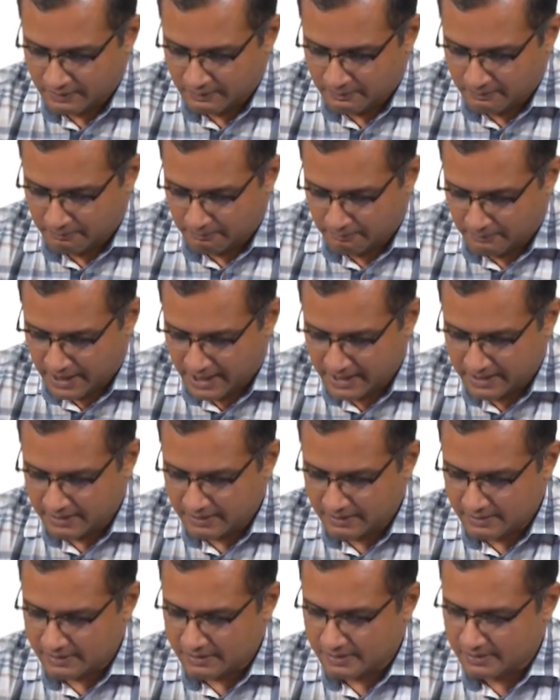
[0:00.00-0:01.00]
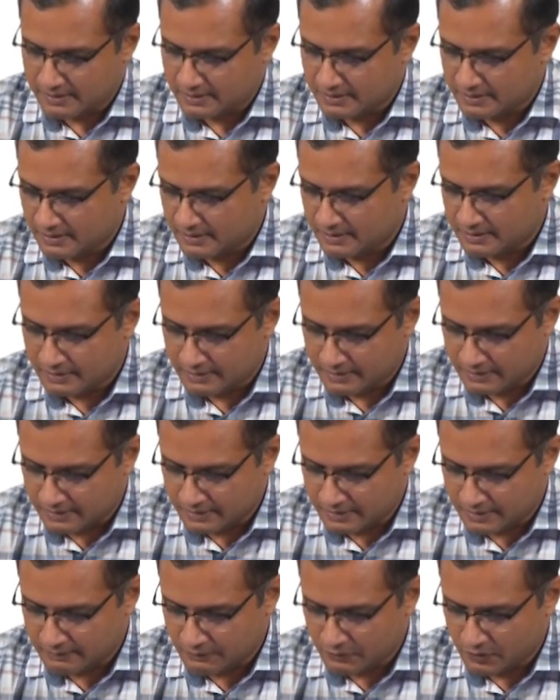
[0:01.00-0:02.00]
minus
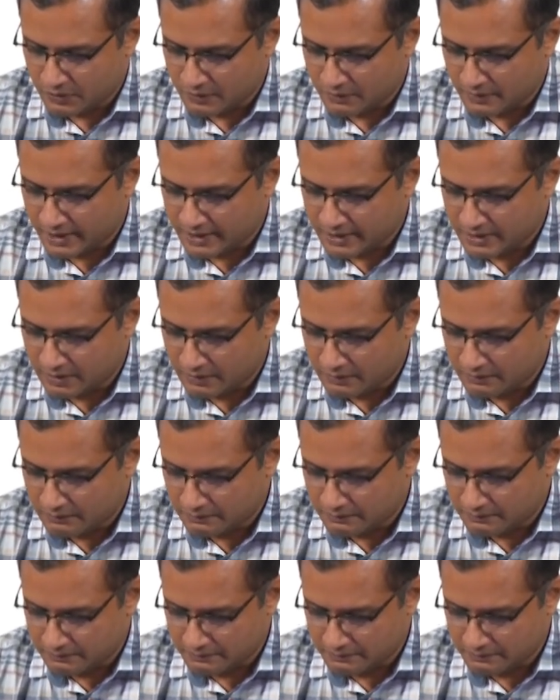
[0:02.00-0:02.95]
I am going to write down